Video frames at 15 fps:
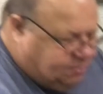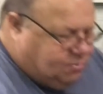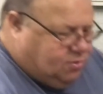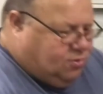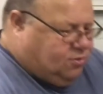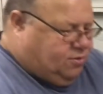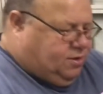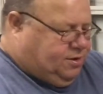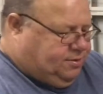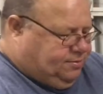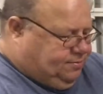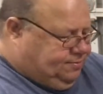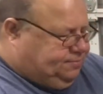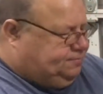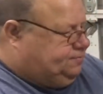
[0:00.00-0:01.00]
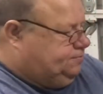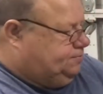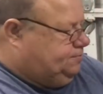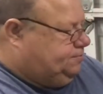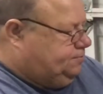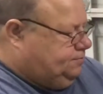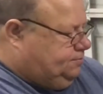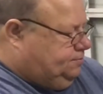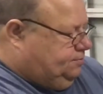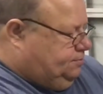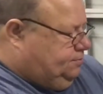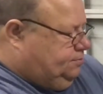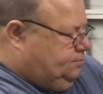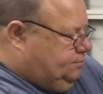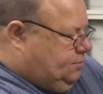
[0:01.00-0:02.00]
some more in.
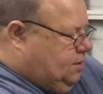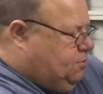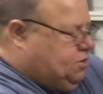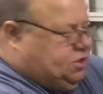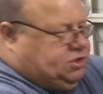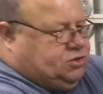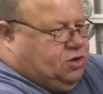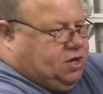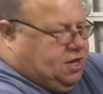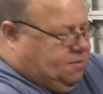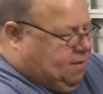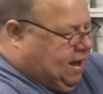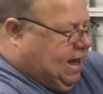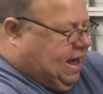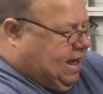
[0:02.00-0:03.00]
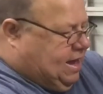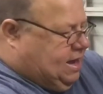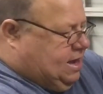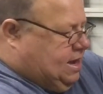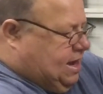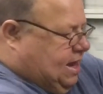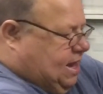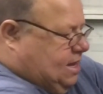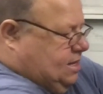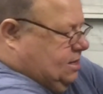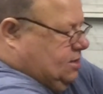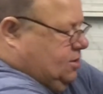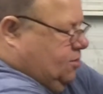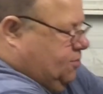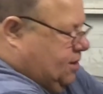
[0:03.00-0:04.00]
We're just gonna keep adding and adding
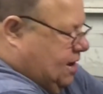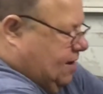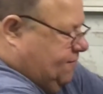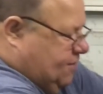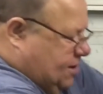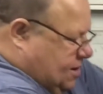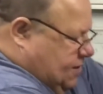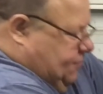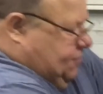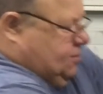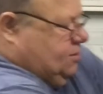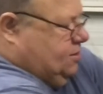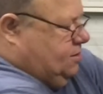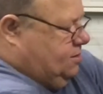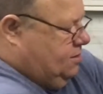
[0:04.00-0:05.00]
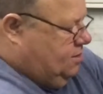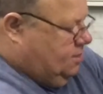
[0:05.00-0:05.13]
until we have enough to